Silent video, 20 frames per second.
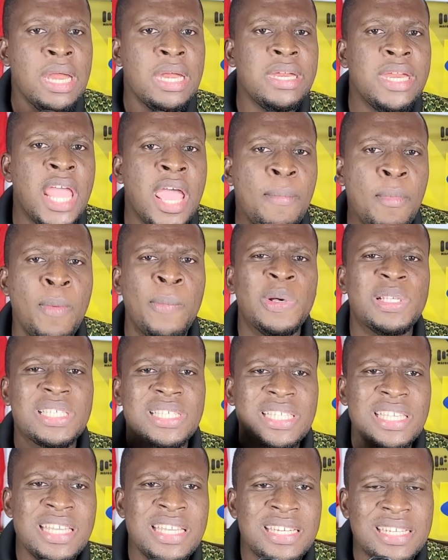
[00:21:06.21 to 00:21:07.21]
Nemo
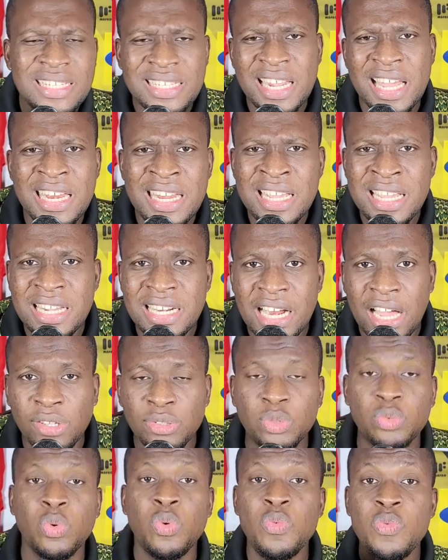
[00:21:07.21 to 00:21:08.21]
see training
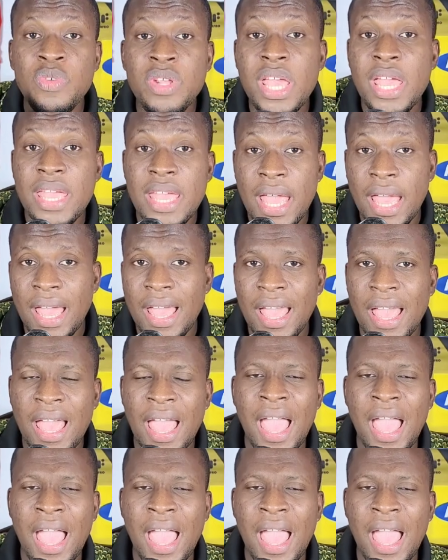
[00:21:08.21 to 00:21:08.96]
grounds who ye.